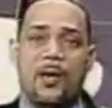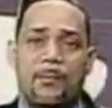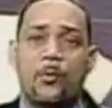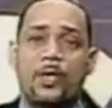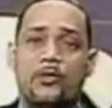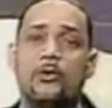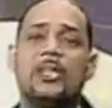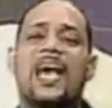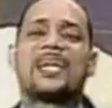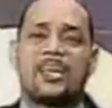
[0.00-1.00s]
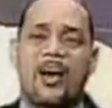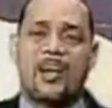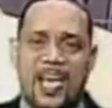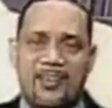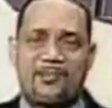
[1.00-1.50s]
But when you let
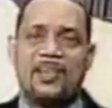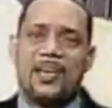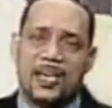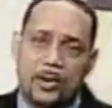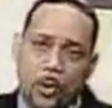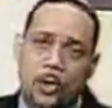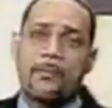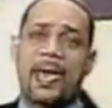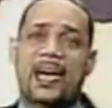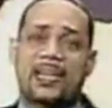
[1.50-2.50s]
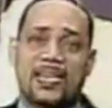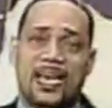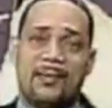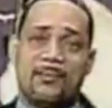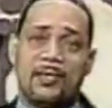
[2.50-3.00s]
God have it, he automatically,
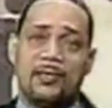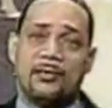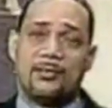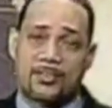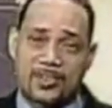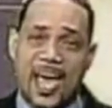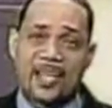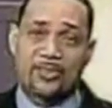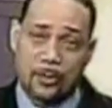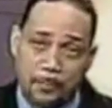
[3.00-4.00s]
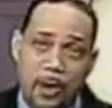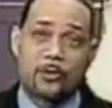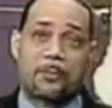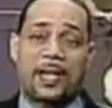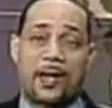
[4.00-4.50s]
amen, decides to
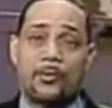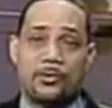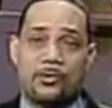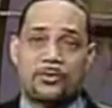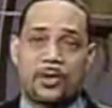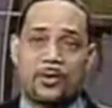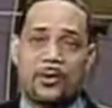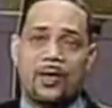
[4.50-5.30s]
multiply what you sow.